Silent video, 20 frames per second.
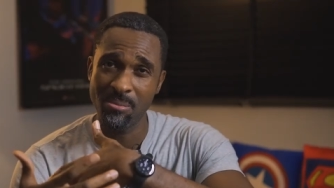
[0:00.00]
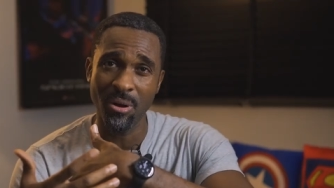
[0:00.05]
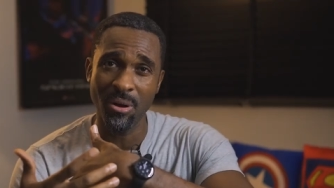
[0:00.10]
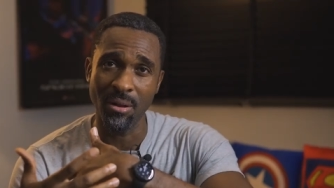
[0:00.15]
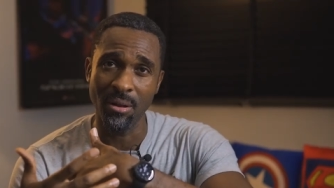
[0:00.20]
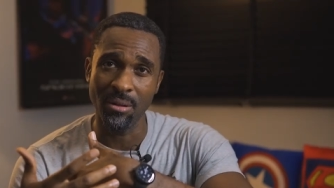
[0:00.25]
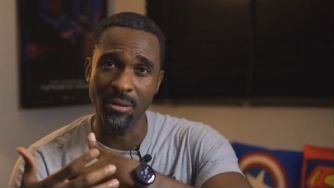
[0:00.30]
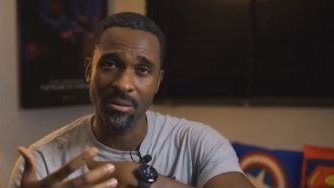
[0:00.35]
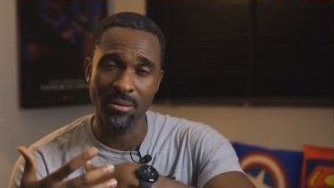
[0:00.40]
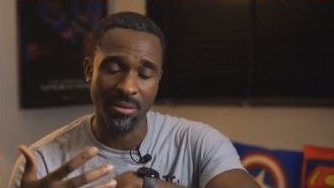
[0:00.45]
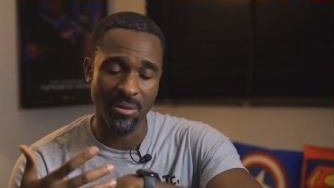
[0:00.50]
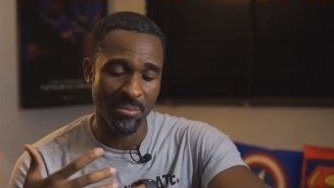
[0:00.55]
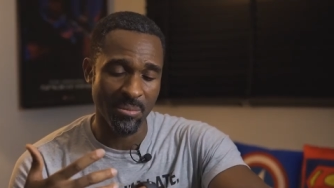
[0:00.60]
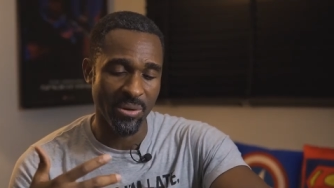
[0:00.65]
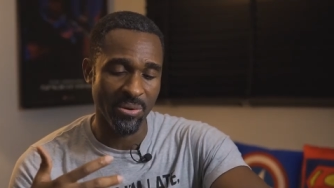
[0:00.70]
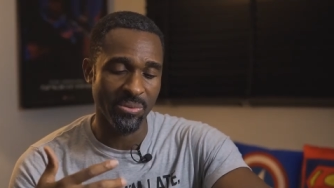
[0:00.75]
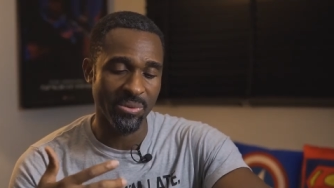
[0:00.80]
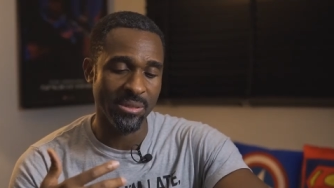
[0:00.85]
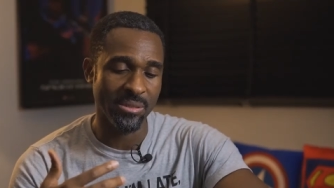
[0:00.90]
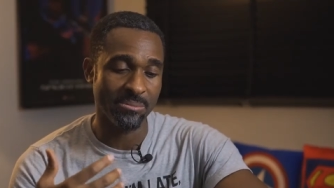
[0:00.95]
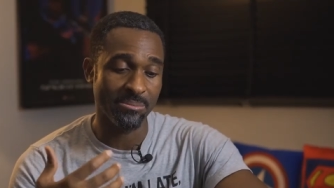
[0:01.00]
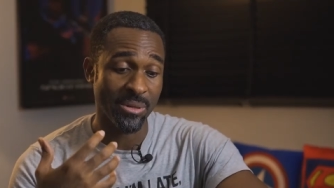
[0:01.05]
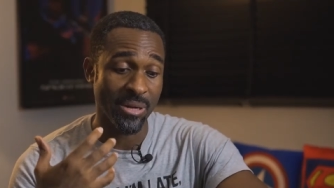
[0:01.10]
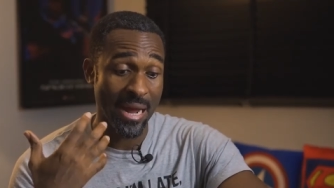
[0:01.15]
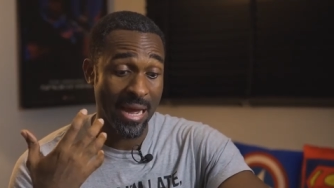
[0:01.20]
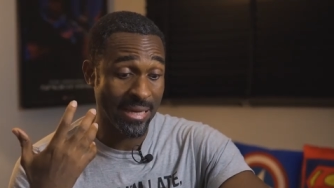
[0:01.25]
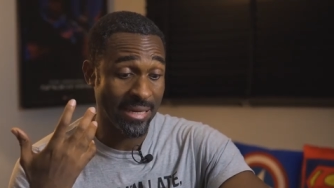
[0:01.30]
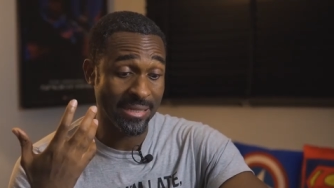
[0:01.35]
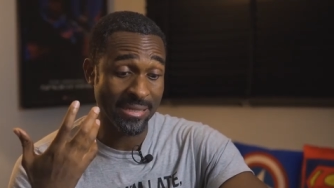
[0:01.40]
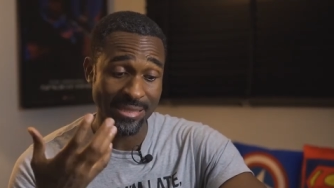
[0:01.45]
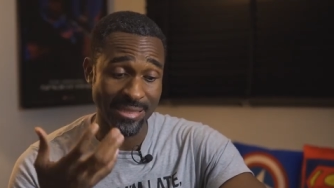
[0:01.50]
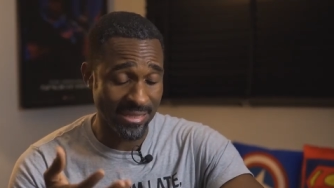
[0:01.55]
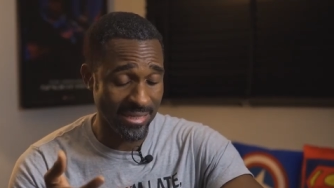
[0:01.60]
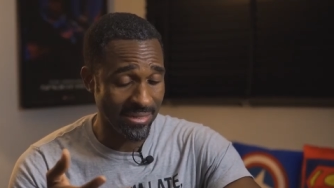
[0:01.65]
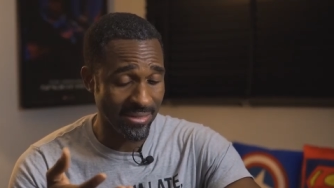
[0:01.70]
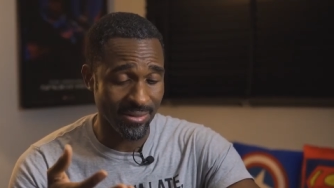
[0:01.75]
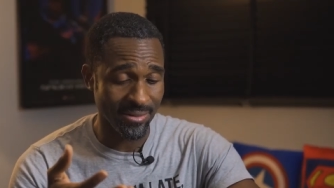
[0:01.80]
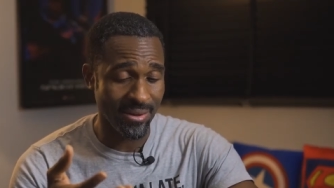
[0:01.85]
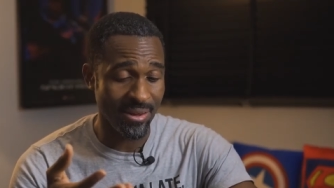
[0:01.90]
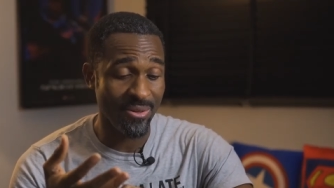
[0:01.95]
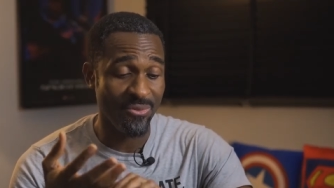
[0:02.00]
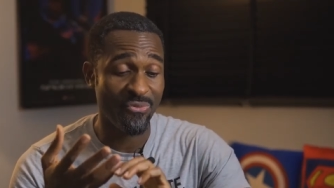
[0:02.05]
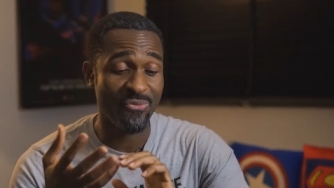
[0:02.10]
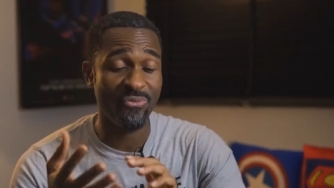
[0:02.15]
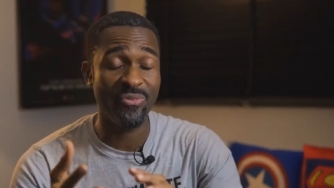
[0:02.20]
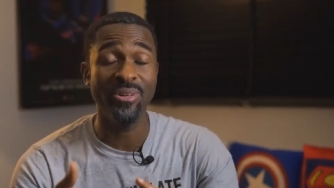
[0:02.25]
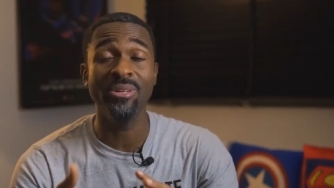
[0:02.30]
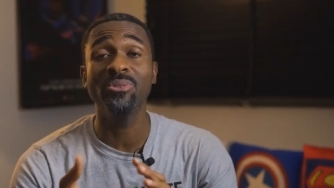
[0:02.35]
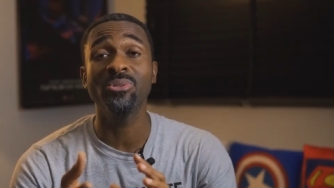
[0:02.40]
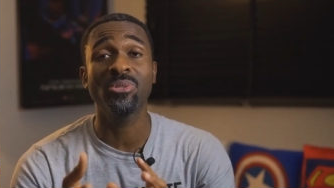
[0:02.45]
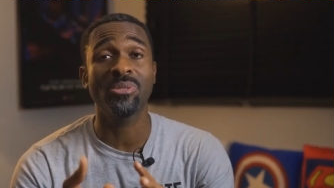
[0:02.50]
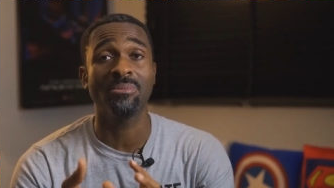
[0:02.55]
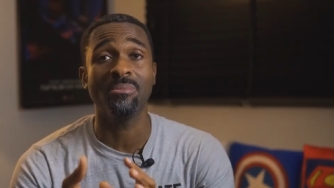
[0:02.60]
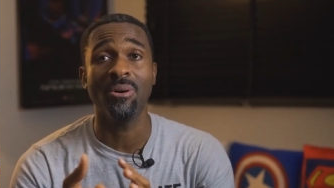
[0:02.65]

small on my wrist, but I can tell it feels